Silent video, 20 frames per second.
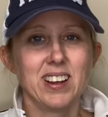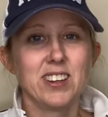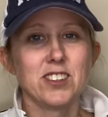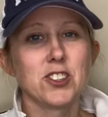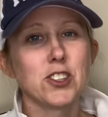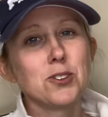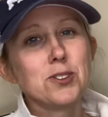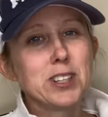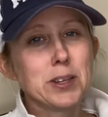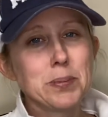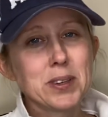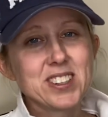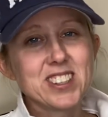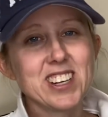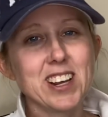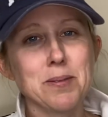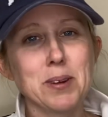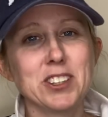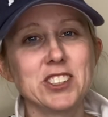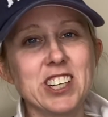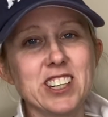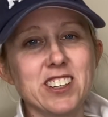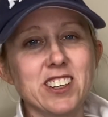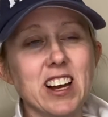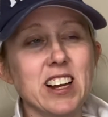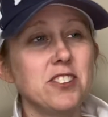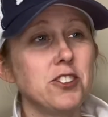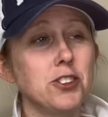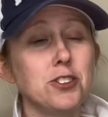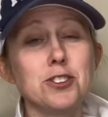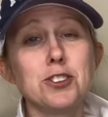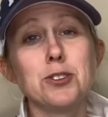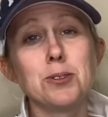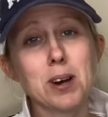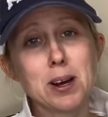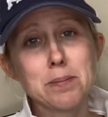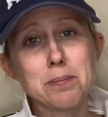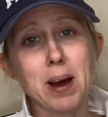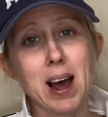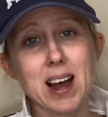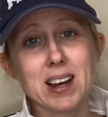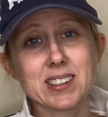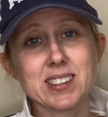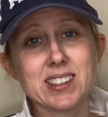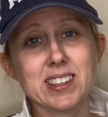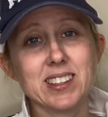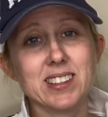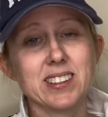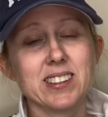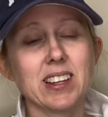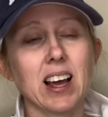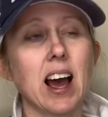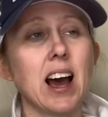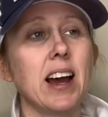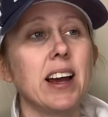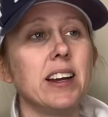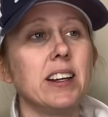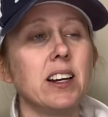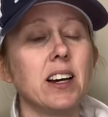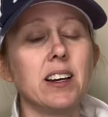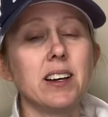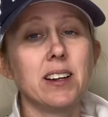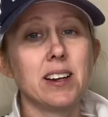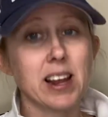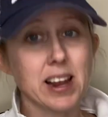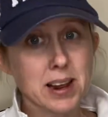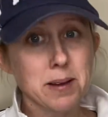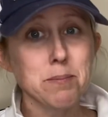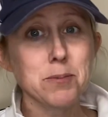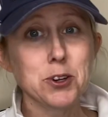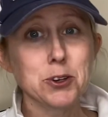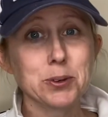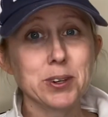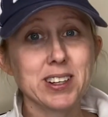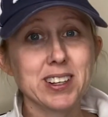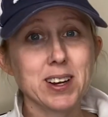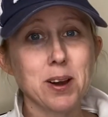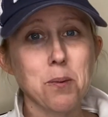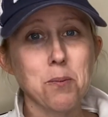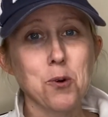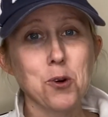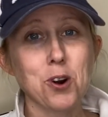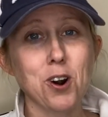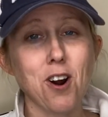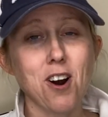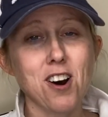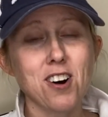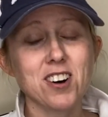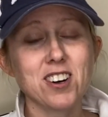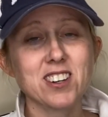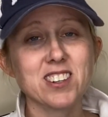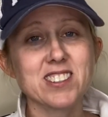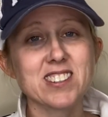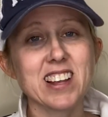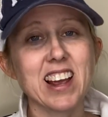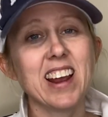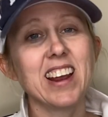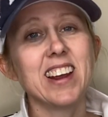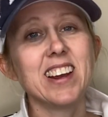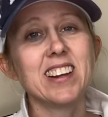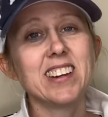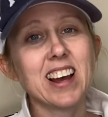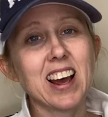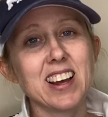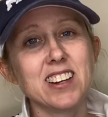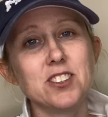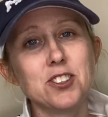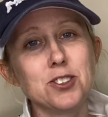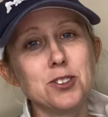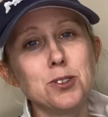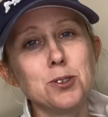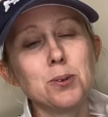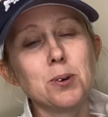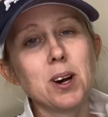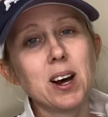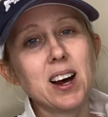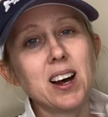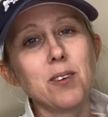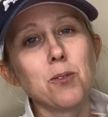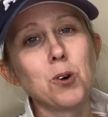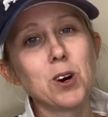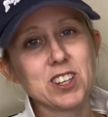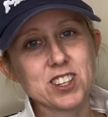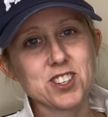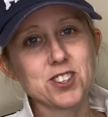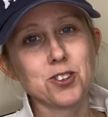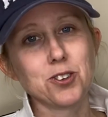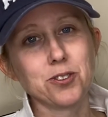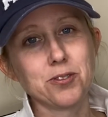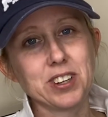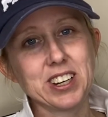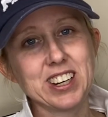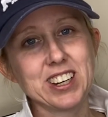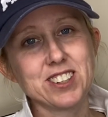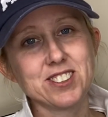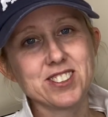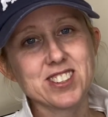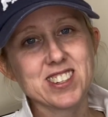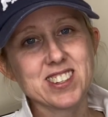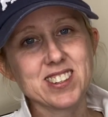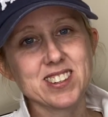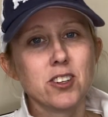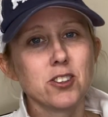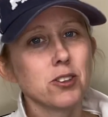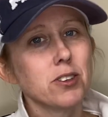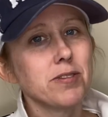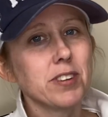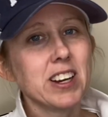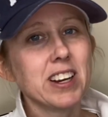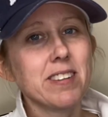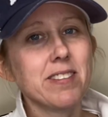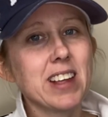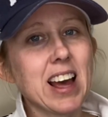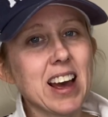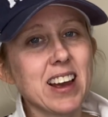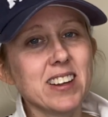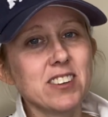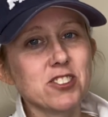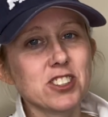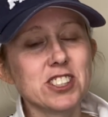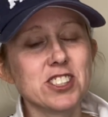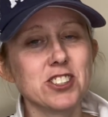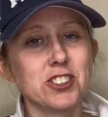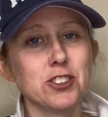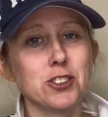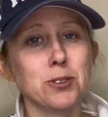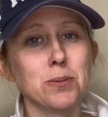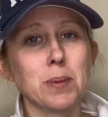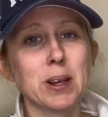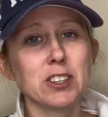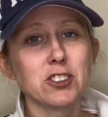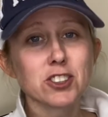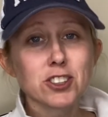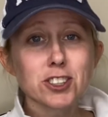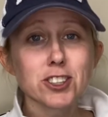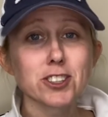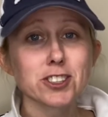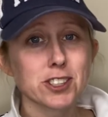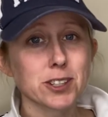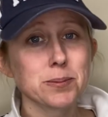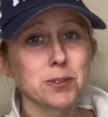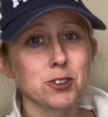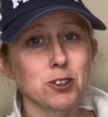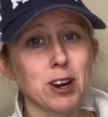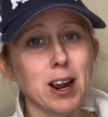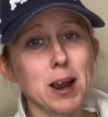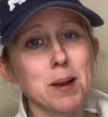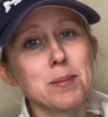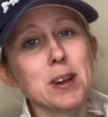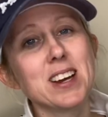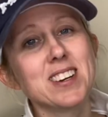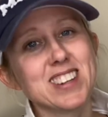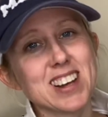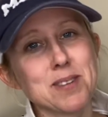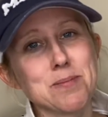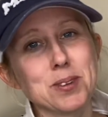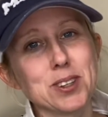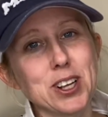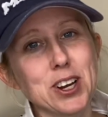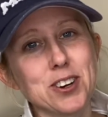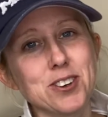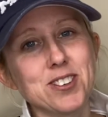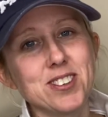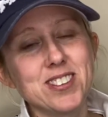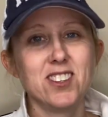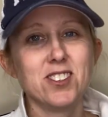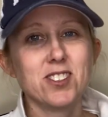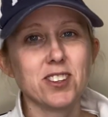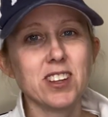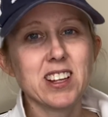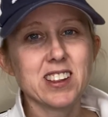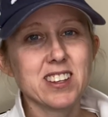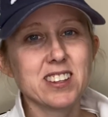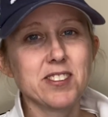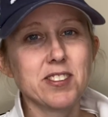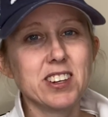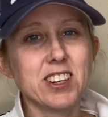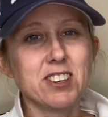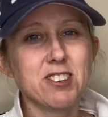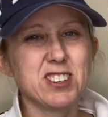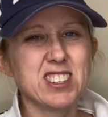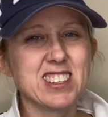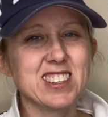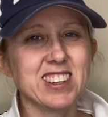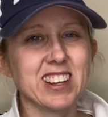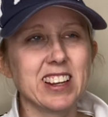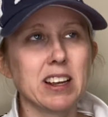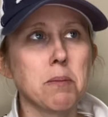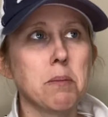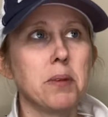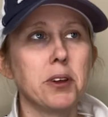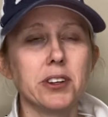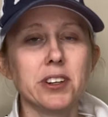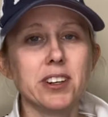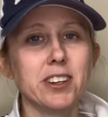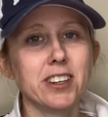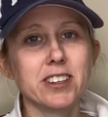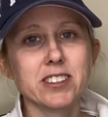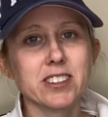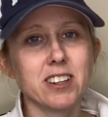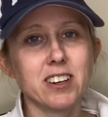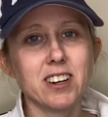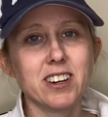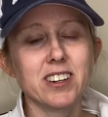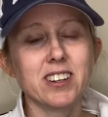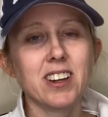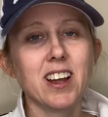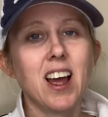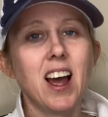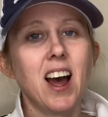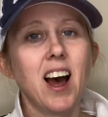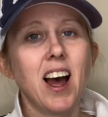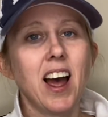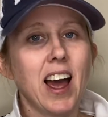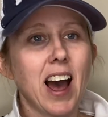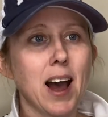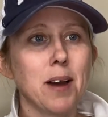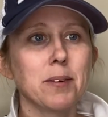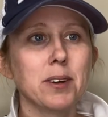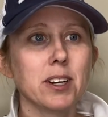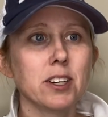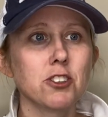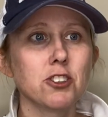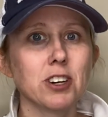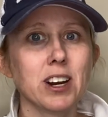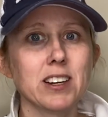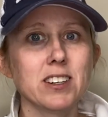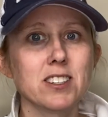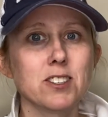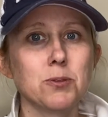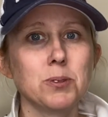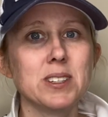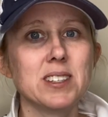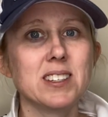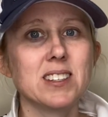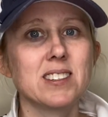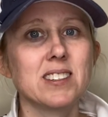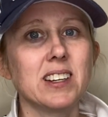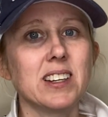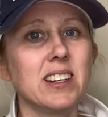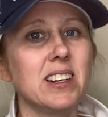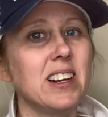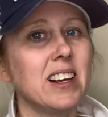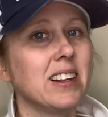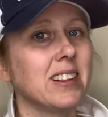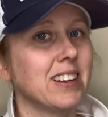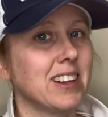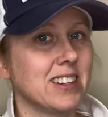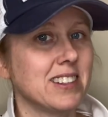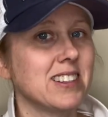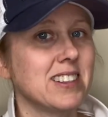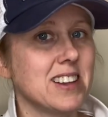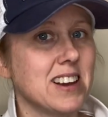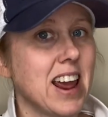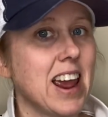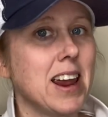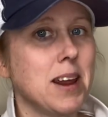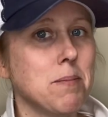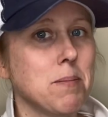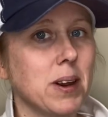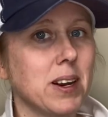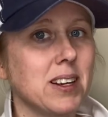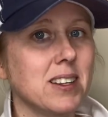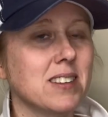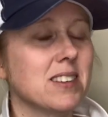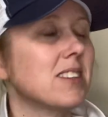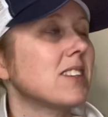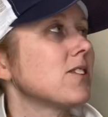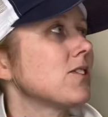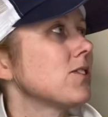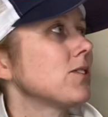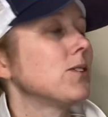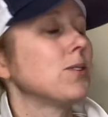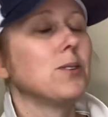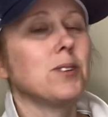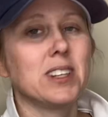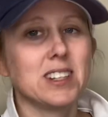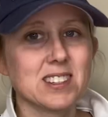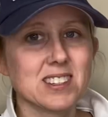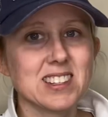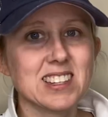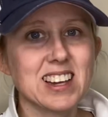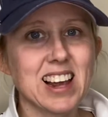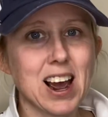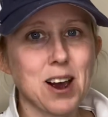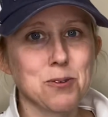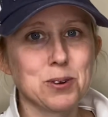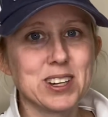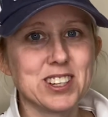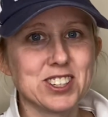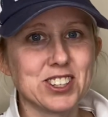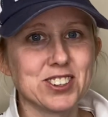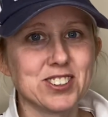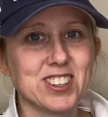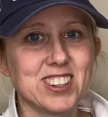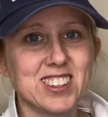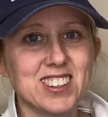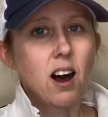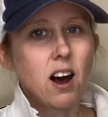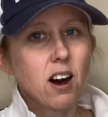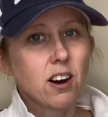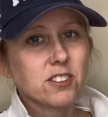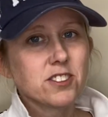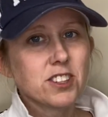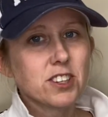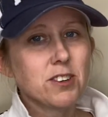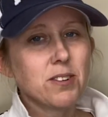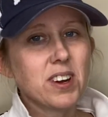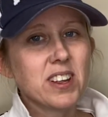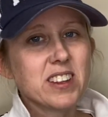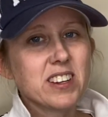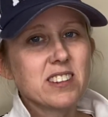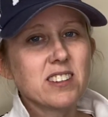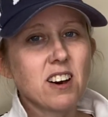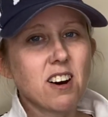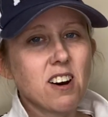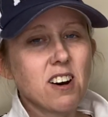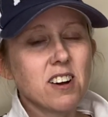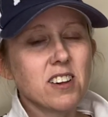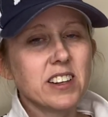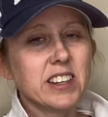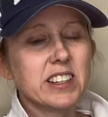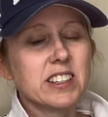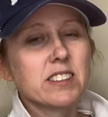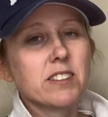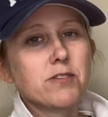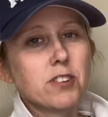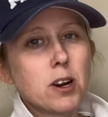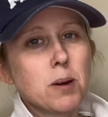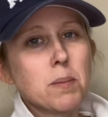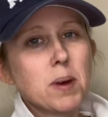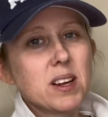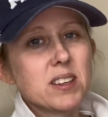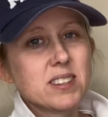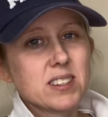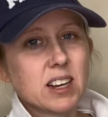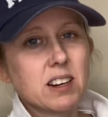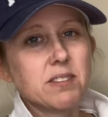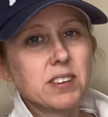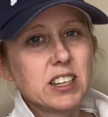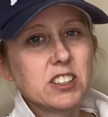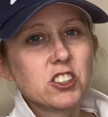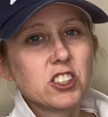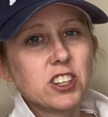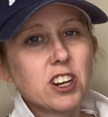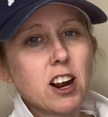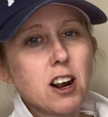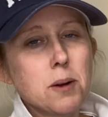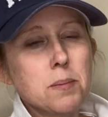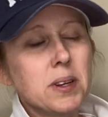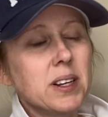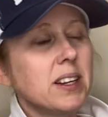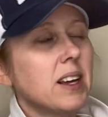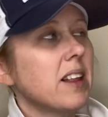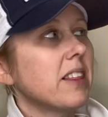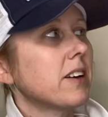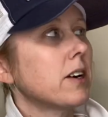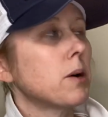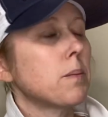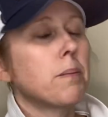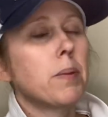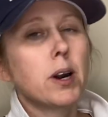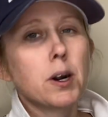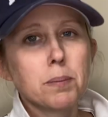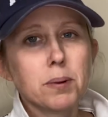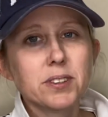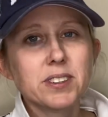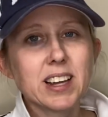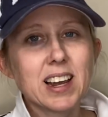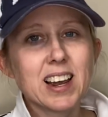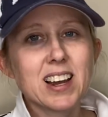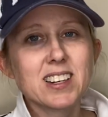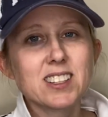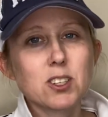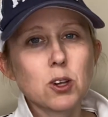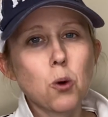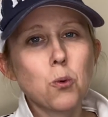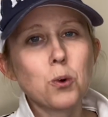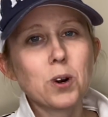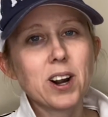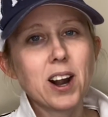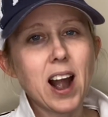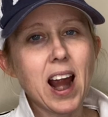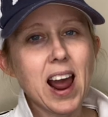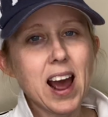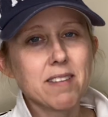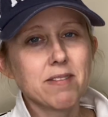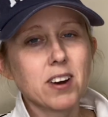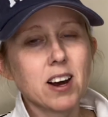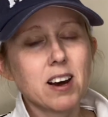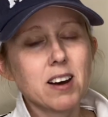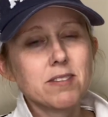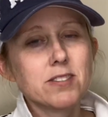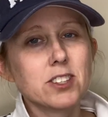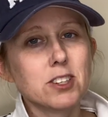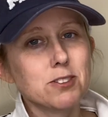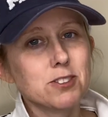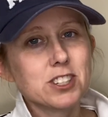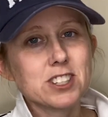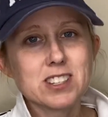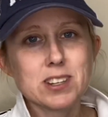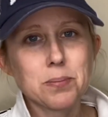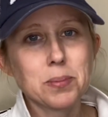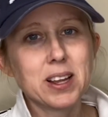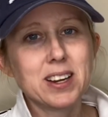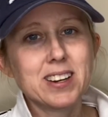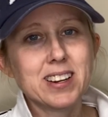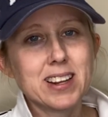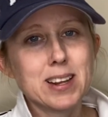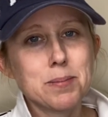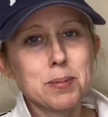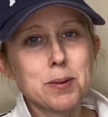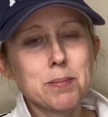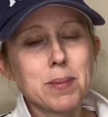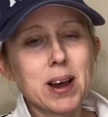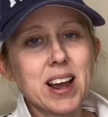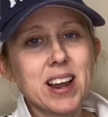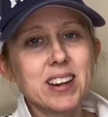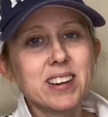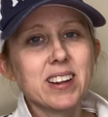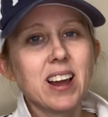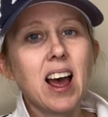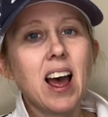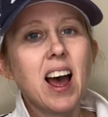So typically on my channel, I do do unboxings. I am doing more hauls and I do what sold videos. So if any of that interests you, make sure you're subscribed down below. So that this video isn't like a million years long, I'm gonna try to squeeze this in in less than eight minutes. So let's see how we do. Also, this haul is from Salvation Army. Their purple tags were half off, so just something to keep in mind.